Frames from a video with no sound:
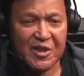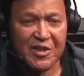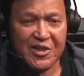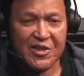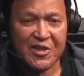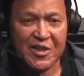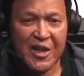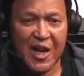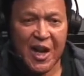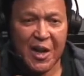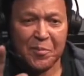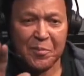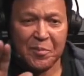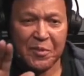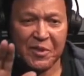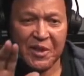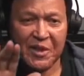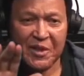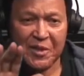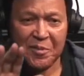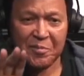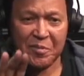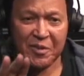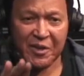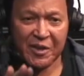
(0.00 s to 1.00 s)
is not
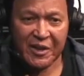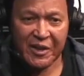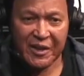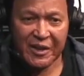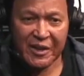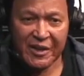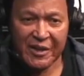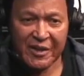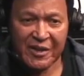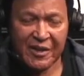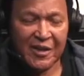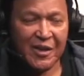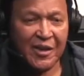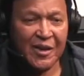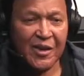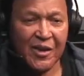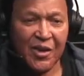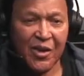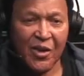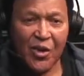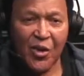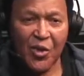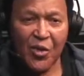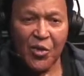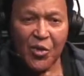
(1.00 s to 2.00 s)
being played
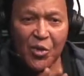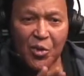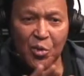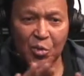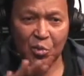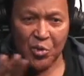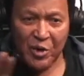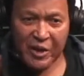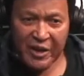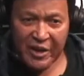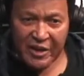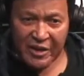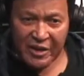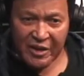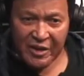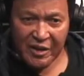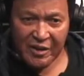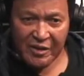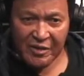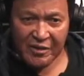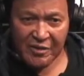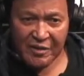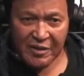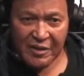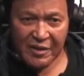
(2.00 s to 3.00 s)
on the
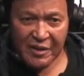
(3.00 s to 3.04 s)
radio.